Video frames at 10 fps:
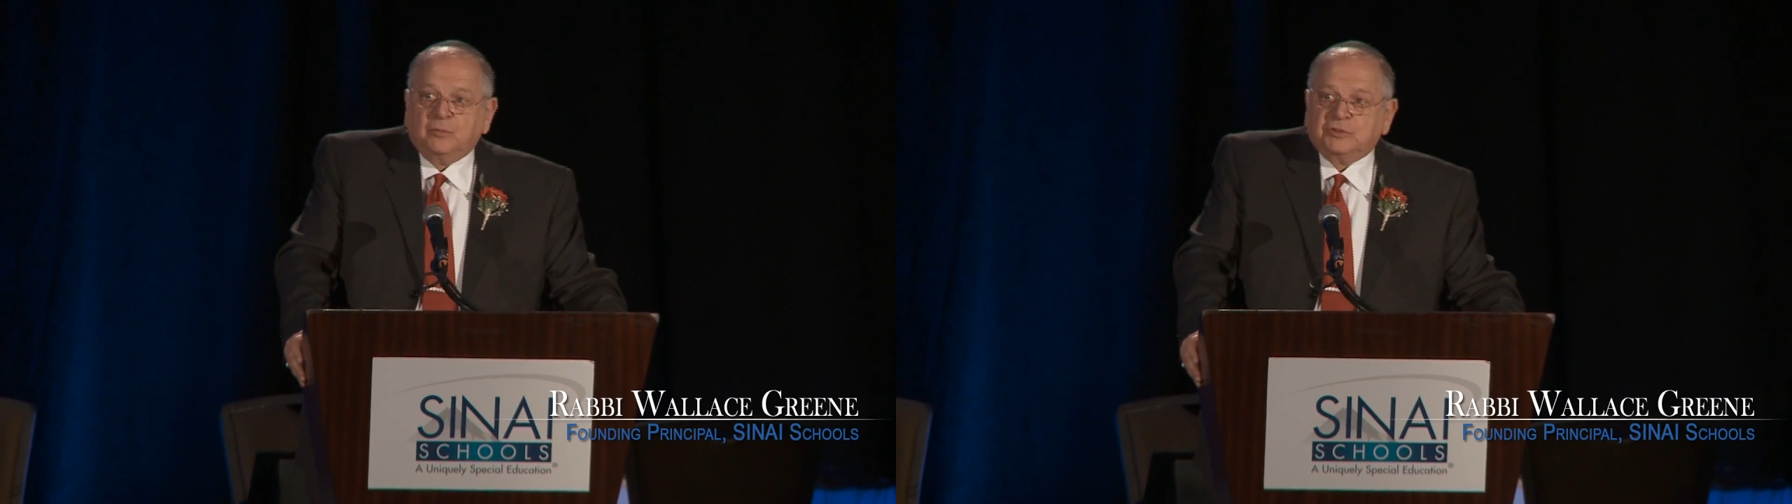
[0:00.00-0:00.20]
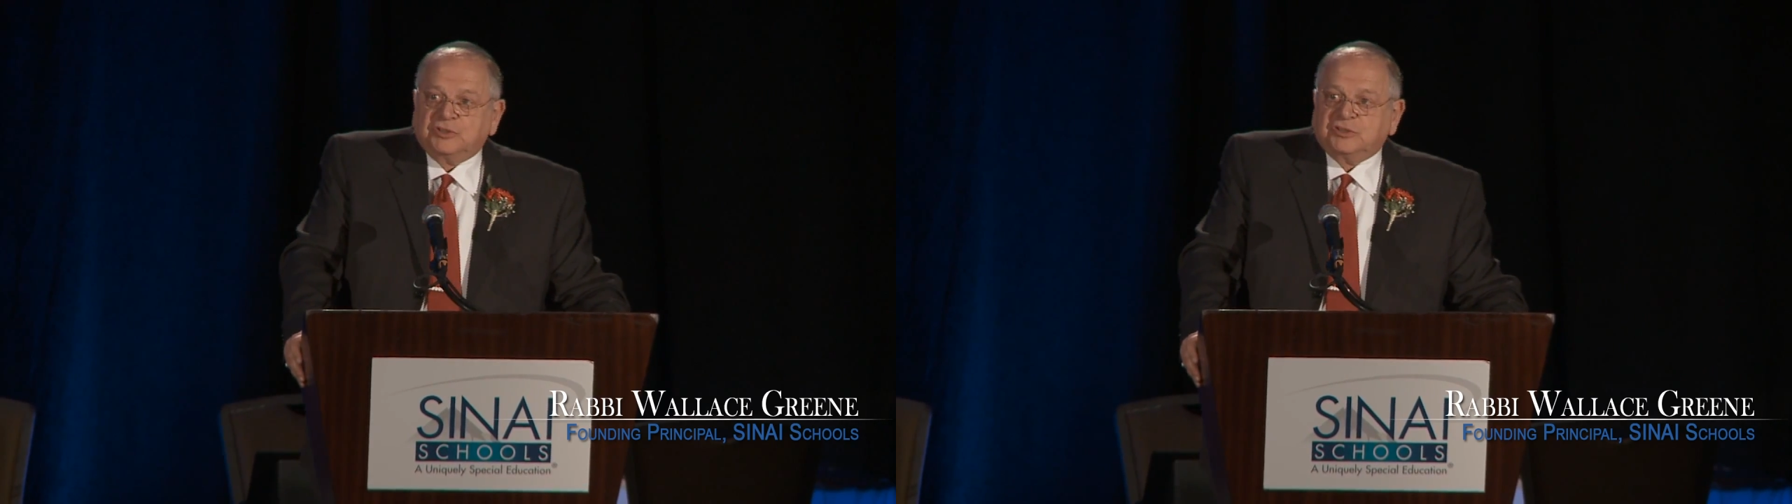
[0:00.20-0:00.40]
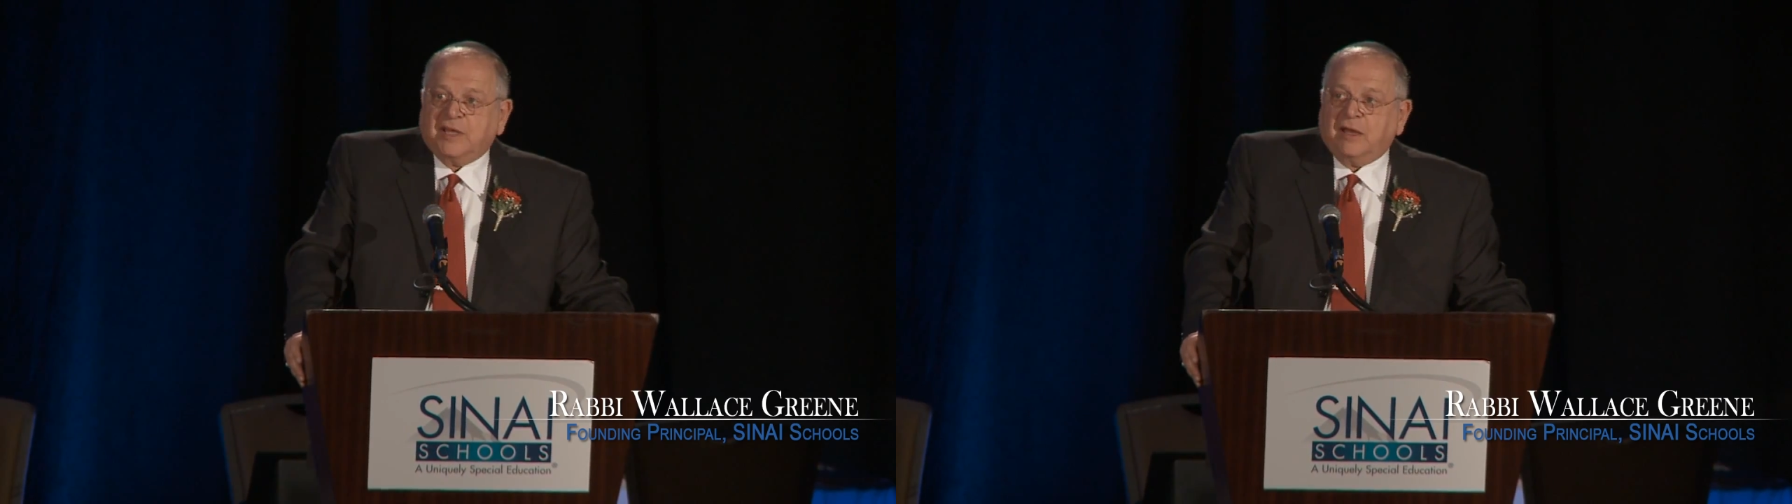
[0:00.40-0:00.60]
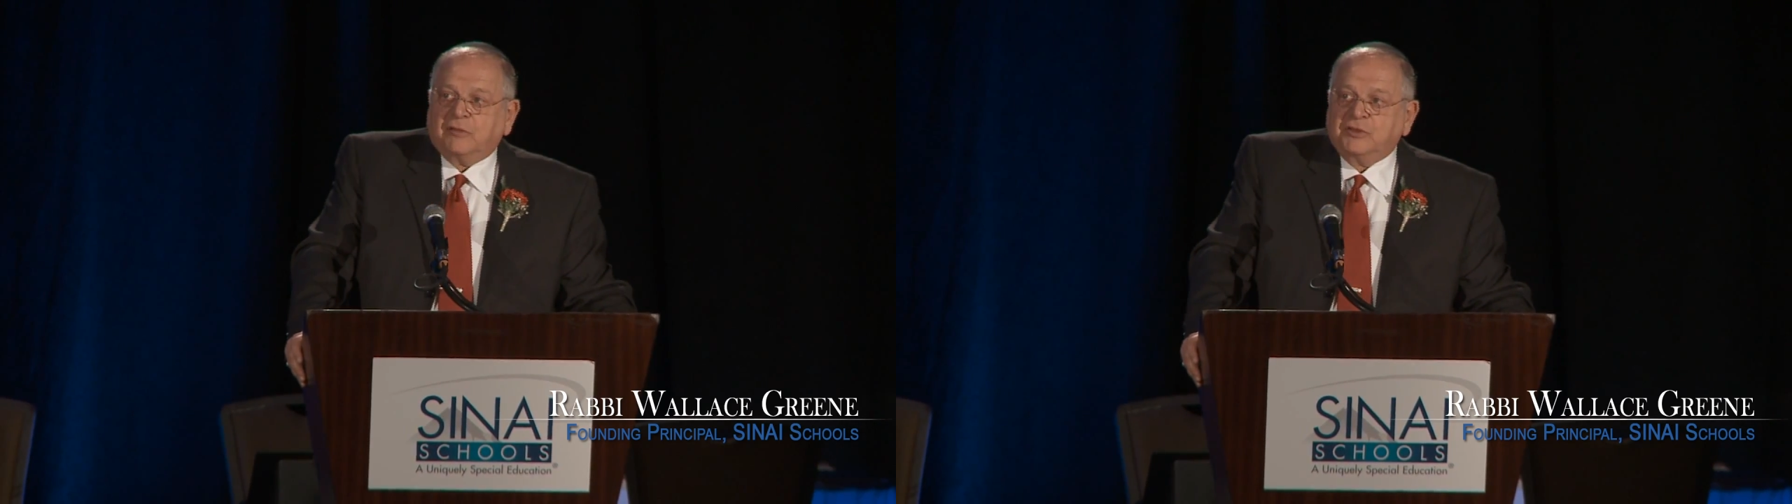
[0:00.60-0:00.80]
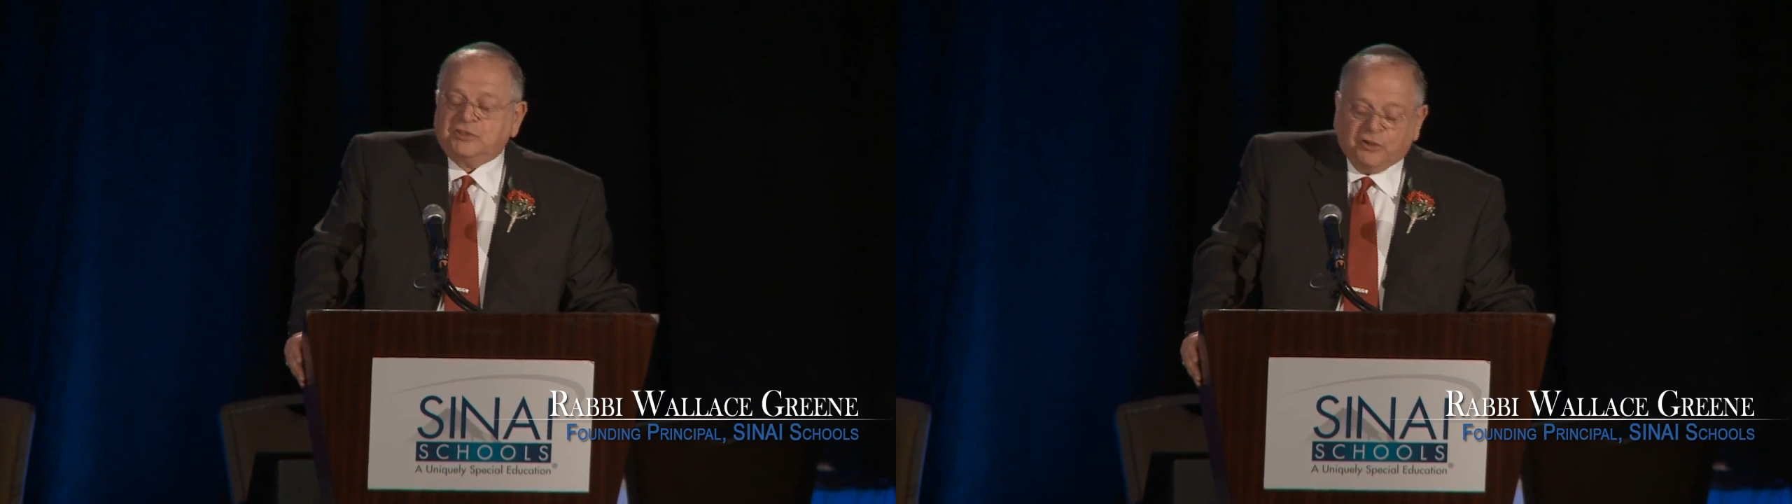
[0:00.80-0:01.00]
which is
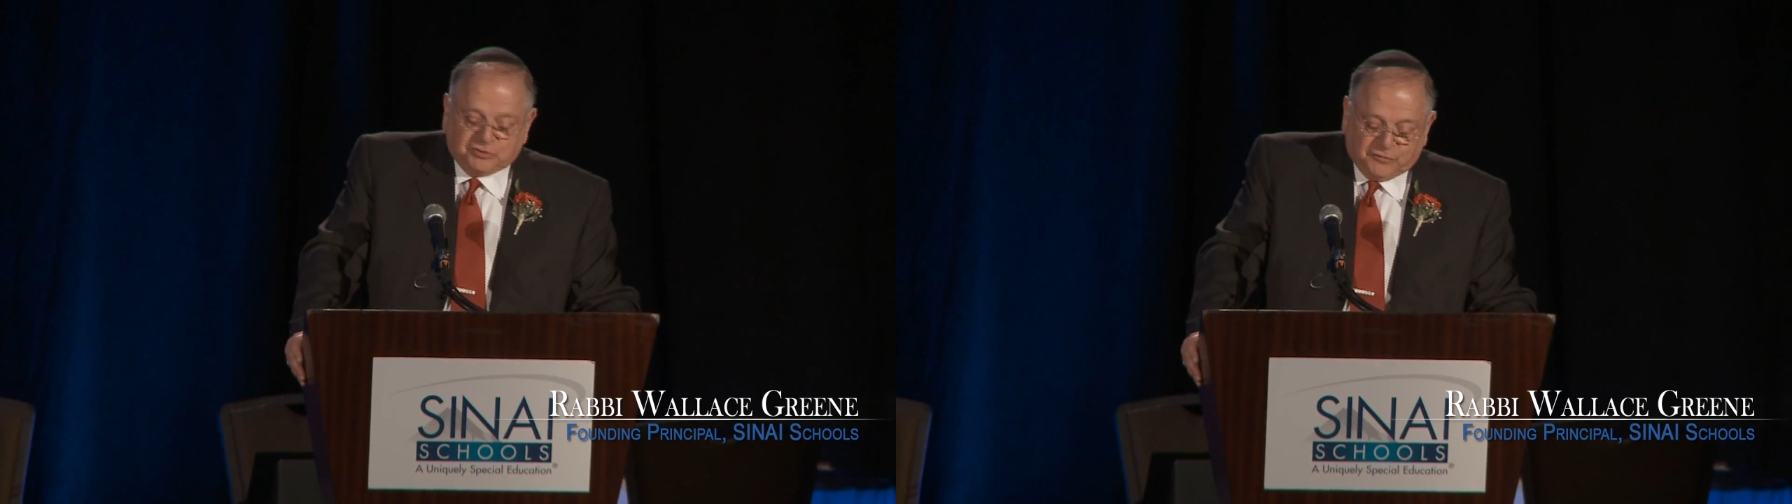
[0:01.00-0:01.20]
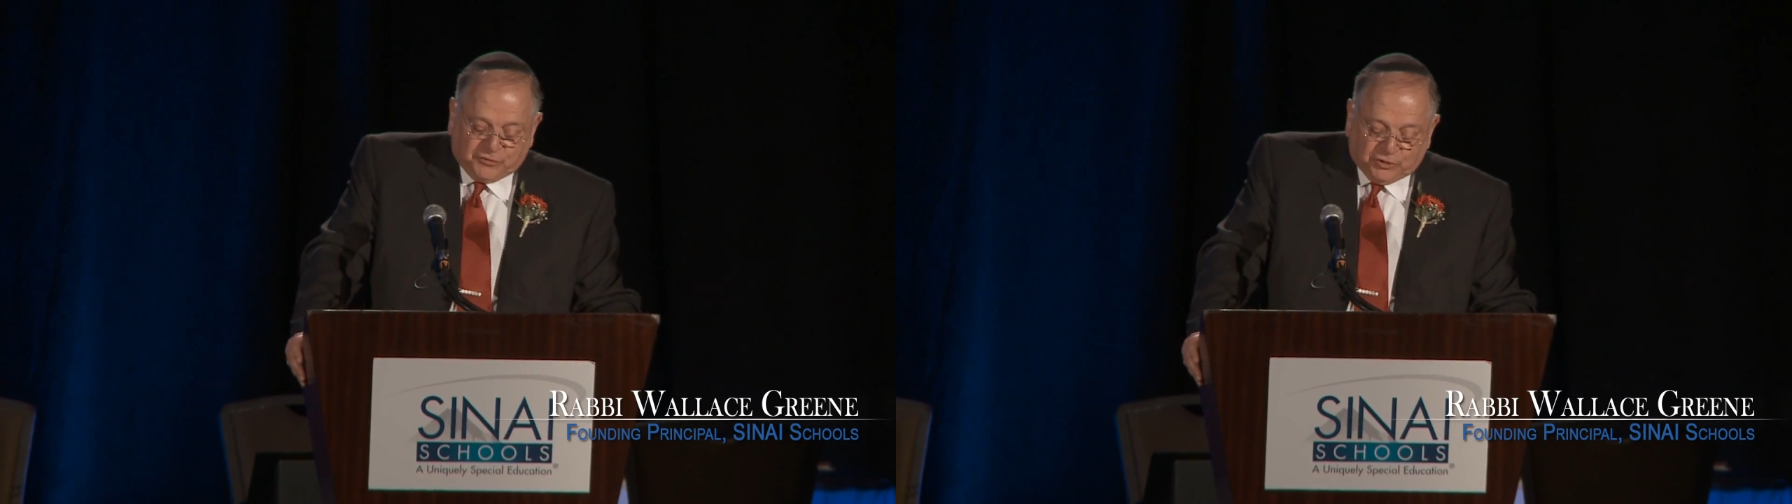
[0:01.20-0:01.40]
now the Joseph